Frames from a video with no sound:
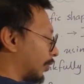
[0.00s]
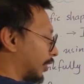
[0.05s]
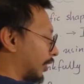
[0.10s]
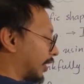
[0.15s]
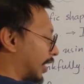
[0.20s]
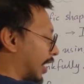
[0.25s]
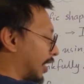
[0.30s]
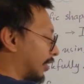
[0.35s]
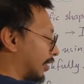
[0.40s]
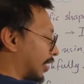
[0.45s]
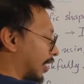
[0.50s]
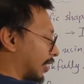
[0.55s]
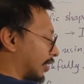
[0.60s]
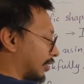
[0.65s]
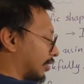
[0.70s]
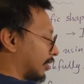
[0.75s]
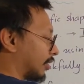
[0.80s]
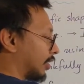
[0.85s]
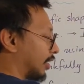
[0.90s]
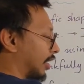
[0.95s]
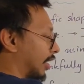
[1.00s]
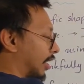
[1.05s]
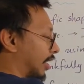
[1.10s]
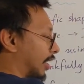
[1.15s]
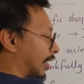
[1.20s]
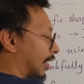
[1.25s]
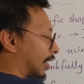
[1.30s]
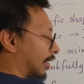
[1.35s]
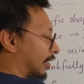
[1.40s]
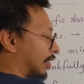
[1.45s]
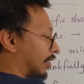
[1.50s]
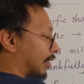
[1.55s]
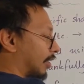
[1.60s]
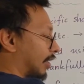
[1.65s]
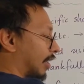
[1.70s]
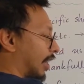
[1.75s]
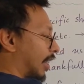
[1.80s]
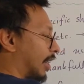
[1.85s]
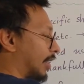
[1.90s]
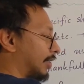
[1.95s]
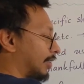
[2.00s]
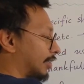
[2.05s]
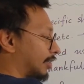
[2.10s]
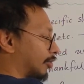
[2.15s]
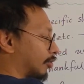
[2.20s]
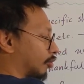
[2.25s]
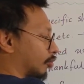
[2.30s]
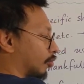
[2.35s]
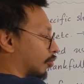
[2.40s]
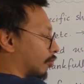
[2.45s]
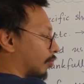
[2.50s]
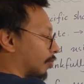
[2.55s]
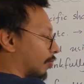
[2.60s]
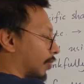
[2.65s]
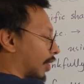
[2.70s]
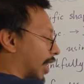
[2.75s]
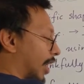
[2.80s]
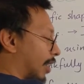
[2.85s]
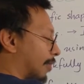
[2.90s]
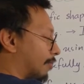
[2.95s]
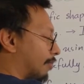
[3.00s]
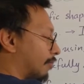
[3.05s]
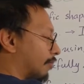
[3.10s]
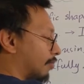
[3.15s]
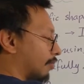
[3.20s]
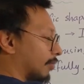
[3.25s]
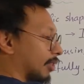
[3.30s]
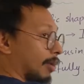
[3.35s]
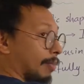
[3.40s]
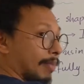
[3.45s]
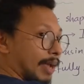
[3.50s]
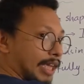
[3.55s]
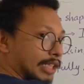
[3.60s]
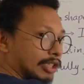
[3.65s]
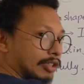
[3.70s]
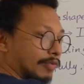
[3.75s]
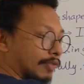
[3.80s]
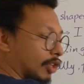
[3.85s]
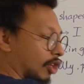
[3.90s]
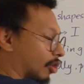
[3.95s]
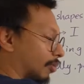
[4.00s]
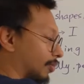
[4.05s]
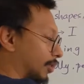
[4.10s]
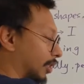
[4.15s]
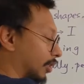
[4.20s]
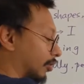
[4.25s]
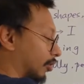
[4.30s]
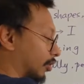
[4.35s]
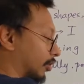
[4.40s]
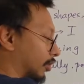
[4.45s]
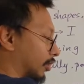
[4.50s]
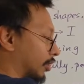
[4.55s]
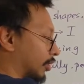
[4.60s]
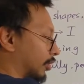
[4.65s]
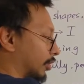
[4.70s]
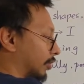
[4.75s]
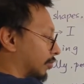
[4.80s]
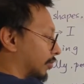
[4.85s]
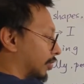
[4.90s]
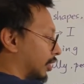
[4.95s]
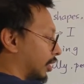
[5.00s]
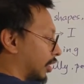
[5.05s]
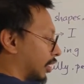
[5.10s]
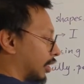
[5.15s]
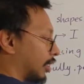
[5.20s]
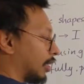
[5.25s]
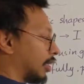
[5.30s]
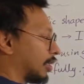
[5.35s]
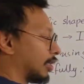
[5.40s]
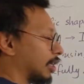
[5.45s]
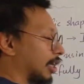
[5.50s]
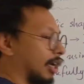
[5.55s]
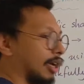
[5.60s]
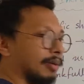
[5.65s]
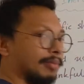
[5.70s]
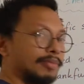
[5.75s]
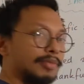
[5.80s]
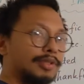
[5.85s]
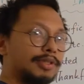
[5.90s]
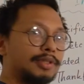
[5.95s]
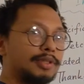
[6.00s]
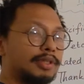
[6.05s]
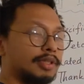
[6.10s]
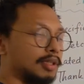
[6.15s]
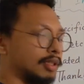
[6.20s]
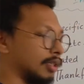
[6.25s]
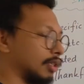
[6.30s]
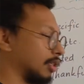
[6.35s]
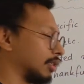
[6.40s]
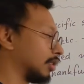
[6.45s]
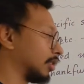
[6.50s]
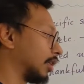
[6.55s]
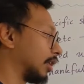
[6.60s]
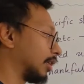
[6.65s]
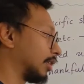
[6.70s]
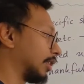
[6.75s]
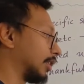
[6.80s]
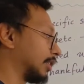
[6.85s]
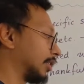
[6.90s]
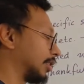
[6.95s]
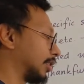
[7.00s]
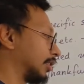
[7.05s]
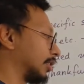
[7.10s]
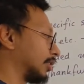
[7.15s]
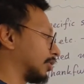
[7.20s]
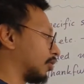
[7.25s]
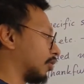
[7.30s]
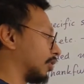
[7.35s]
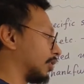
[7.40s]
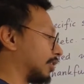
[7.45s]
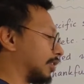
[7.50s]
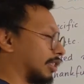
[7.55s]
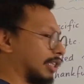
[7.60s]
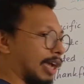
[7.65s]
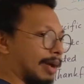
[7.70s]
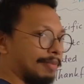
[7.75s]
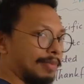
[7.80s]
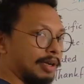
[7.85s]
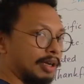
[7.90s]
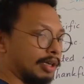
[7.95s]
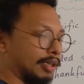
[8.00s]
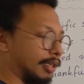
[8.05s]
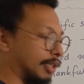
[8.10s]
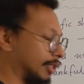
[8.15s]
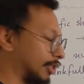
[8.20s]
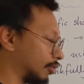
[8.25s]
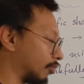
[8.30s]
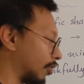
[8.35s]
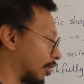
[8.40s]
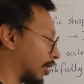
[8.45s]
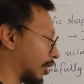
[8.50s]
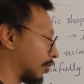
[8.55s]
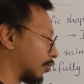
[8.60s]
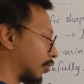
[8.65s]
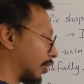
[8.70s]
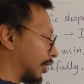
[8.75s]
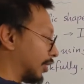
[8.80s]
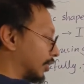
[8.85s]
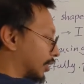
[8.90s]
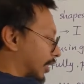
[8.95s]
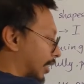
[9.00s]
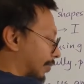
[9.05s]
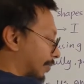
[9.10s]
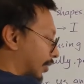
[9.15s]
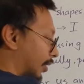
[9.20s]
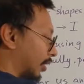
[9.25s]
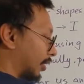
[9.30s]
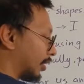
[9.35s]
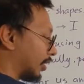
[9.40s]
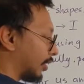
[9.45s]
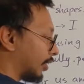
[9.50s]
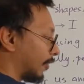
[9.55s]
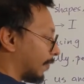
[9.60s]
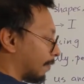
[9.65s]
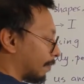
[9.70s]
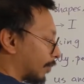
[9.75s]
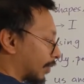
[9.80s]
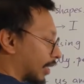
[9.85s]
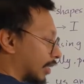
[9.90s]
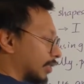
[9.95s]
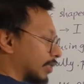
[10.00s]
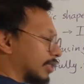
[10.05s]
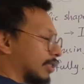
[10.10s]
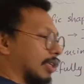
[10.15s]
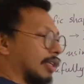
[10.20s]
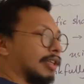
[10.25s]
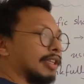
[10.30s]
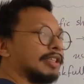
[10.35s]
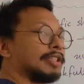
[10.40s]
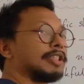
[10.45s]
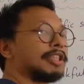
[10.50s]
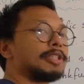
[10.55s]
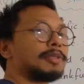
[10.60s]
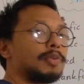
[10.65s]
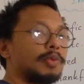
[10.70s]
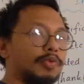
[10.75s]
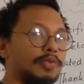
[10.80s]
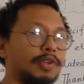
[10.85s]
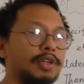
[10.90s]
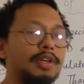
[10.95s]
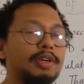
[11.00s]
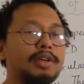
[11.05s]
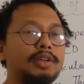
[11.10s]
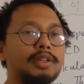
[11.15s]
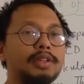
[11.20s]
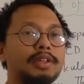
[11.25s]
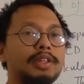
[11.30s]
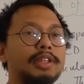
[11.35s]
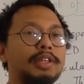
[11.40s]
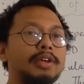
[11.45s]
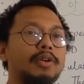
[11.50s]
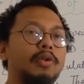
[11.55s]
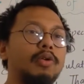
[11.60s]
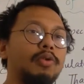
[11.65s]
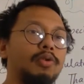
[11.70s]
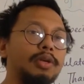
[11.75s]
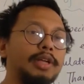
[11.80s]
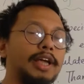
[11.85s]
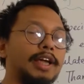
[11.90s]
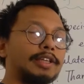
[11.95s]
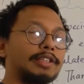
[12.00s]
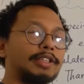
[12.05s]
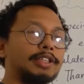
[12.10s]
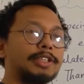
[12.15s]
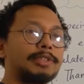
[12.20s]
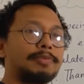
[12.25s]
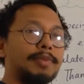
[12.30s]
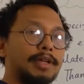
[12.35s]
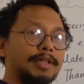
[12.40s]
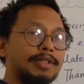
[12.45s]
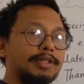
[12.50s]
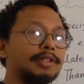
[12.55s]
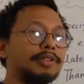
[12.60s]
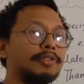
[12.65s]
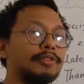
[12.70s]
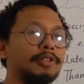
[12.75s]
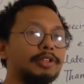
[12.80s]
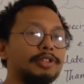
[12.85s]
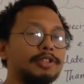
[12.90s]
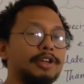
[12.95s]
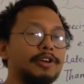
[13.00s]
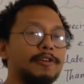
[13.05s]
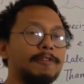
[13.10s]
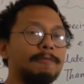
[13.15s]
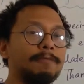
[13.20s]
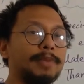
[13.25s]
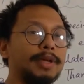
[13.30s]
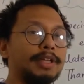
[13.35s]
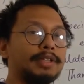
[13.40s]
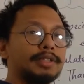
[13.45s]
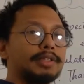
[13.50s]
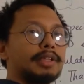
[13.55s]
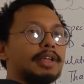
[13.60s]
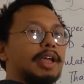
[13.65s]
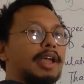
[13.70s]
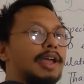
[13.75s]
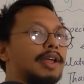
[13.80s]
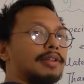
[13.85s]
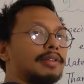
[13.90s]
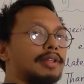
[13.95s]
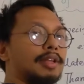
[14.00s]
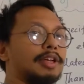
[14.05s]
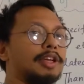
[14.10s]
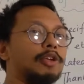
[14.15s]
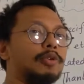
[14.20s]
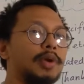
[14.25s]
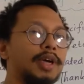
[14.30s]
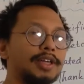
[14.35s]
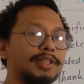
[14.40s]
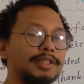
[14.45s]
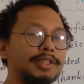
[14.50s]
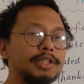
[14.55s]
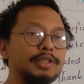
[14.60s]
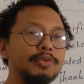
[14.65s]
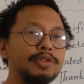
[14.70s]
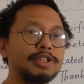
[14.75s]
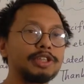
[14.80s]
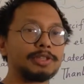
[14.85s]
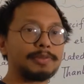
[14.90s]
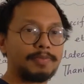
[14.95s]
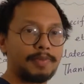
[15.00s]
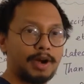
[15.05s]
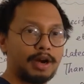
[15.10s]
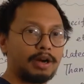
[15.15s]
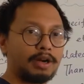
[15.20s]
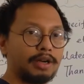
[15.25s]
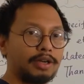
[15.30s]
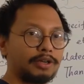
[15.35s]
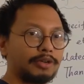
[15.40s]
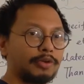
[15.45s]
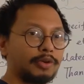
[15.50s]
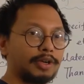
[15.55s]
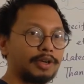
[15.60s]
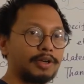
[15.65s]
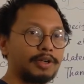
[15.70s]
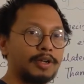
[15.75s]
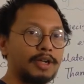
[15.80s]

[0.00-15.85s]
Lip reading: Take that and add it to m, the mass of the object or the system, times the distance, or capital D squared. What is capital D? This is the distance between the old axis passing through the center of mass and the new axis which is parallel to it.